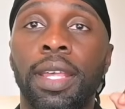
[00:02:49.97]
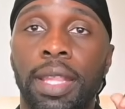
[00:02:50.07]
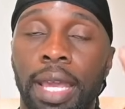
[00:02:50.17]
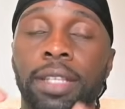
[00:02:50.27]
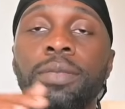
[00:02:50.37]

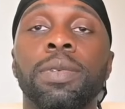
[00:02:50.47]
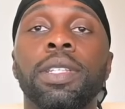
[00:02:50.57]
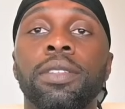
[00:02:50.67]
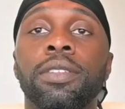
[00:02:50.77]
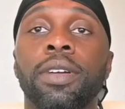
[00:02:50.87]
that's when
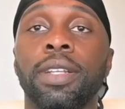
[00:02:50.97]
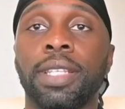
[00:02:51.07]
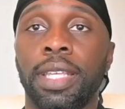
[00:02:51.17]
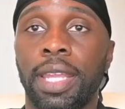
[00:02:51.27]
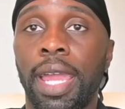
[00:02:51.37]
you start
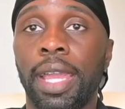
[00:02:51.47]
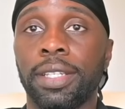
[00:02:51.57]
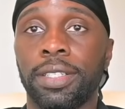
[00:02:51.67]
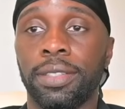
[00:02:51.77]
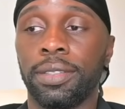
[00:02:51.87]
to get
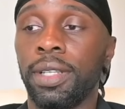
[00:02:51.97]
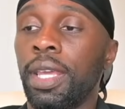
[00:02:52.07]
action.